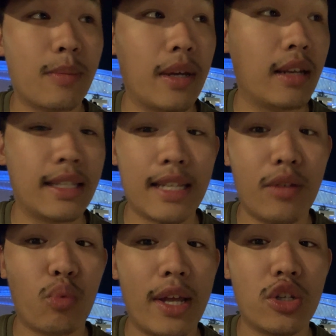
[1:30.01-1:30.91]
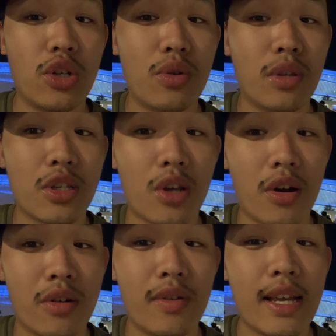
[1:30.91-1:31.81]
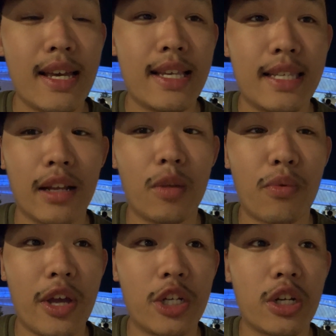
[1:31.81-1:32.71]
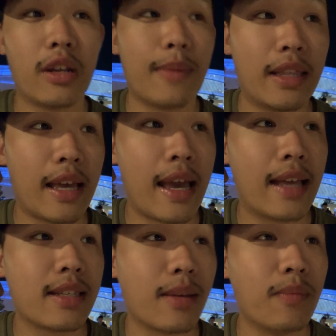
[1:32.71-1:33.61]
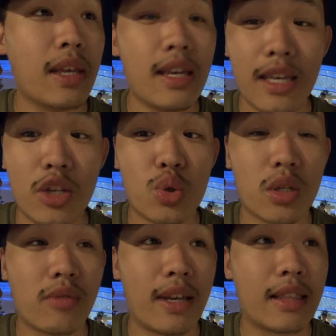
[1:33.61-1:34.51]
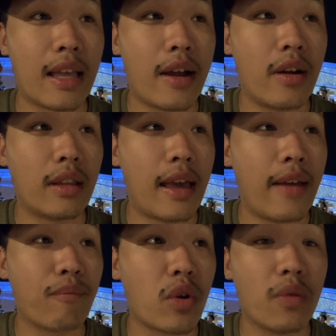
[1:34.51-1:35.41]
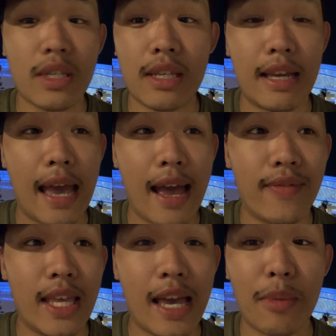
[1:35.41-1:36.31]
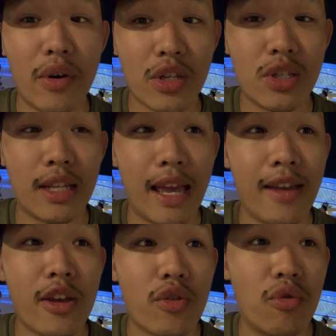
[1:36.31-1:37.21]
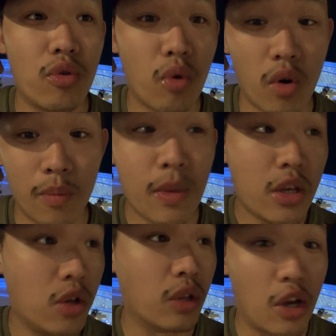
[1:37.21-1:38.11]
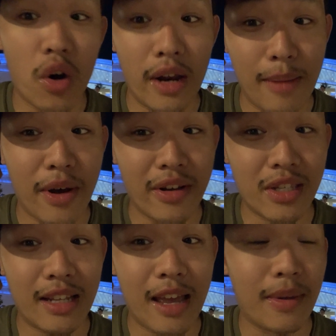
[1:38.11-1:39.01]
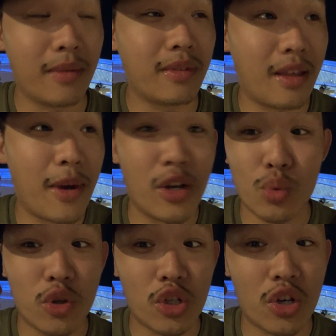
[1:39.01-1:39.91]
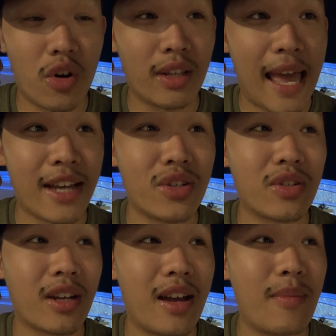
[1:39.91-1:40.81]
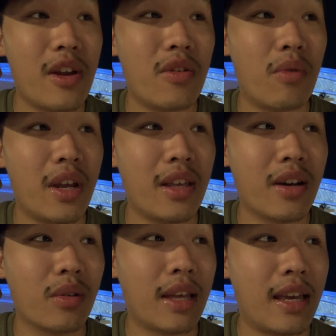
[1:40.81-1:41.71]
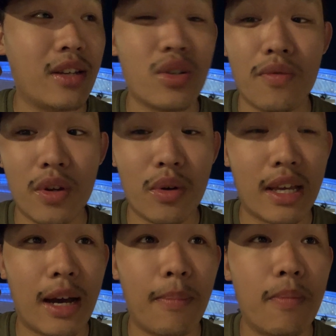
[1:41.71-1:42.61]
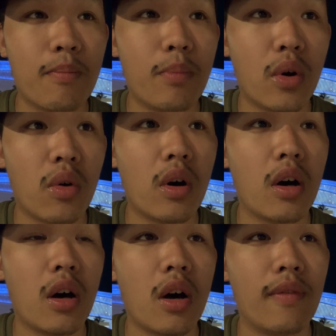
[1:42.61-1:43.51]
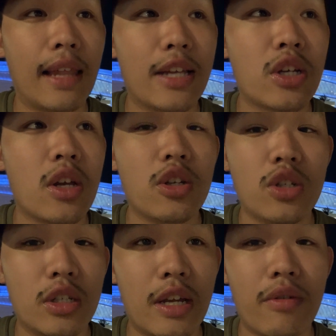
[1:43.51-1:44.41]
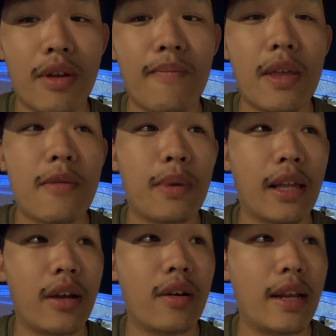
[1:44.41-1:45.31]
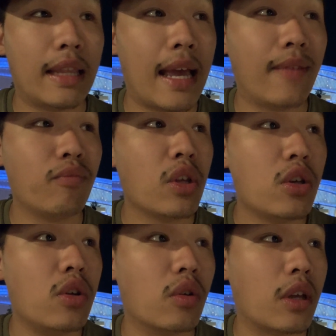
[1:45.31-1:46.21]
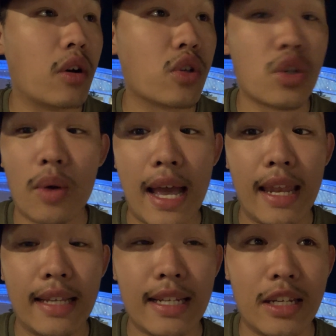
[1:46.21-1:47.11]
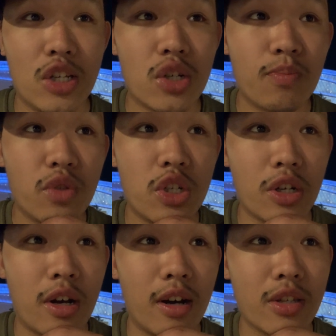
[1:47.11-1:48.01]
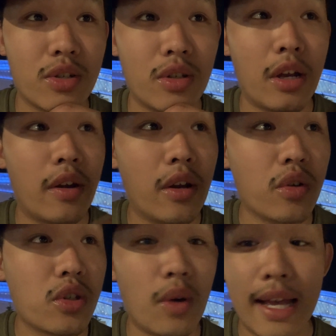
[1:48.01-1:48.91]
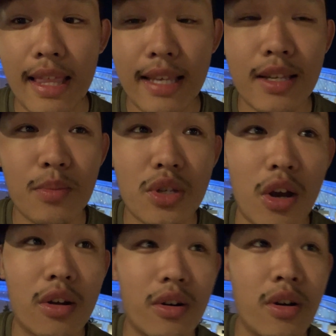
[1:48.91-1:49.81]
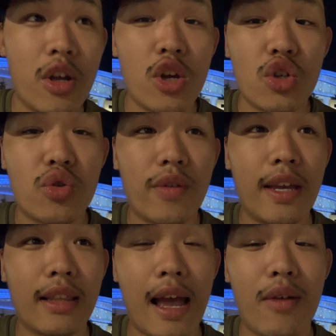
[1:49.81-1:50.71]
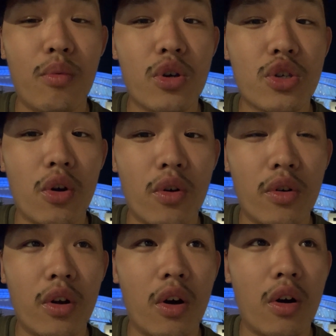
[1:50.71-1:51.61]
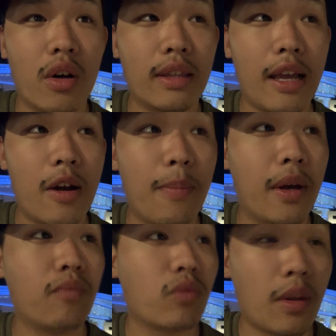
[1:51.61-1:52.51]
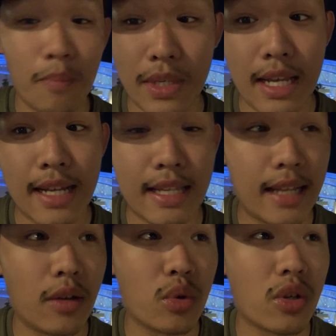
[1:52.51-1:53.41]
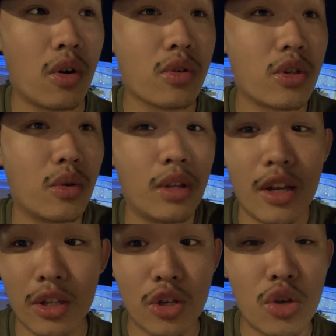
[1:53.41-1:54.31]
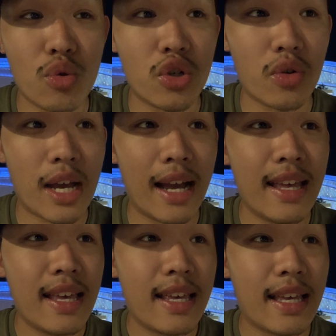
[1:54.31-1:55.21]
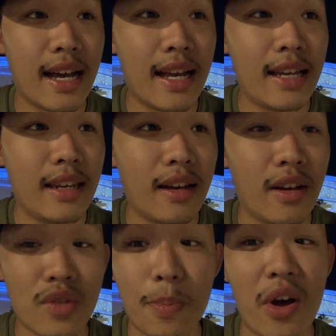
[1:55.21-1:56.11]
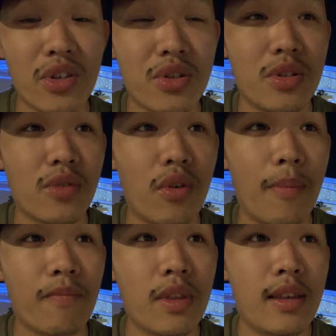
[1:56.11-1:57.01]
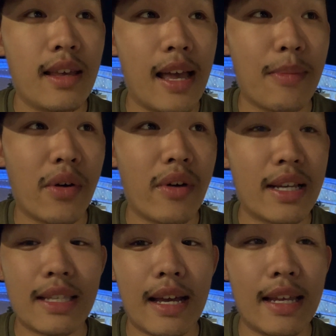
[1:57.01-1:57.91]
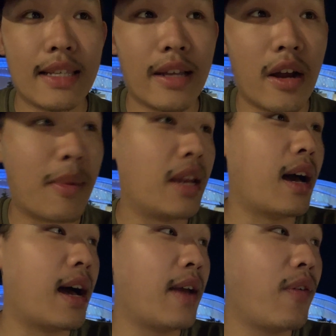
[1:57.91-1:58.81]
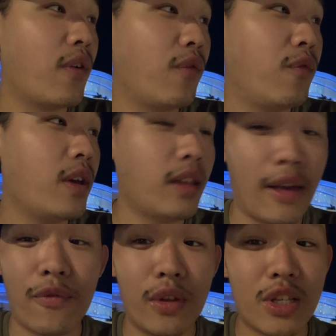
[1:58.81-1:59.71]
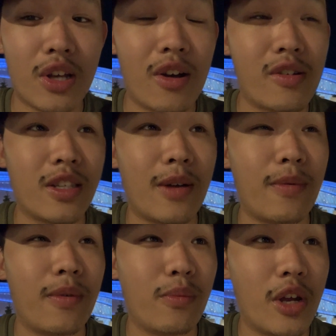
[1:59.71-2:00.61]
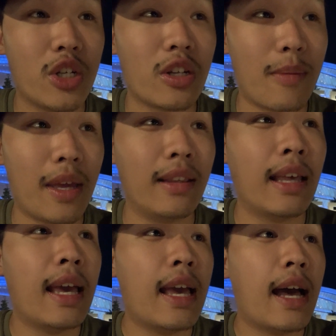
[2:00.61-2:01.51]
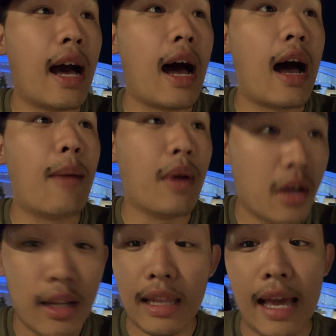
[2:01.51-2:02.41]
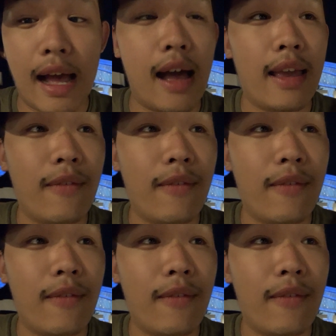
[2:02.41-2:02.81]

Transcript: I mean, I did went to the soccer celebration. I mean, they had some interesting there. They obviously have the MLS Today crew, or, you know, they call it MLS Today, but they might as well just call it Extra Time Radio. They interviewed a couple of legendary player and then you know they also had a Tanisha concert there and also had some soccer trivia that was going on there but besides that there was also the, the usual ki kind of sponsors from MLS that is there I mean I feel like for the soccer celebration I mean I'm not gonna lie, I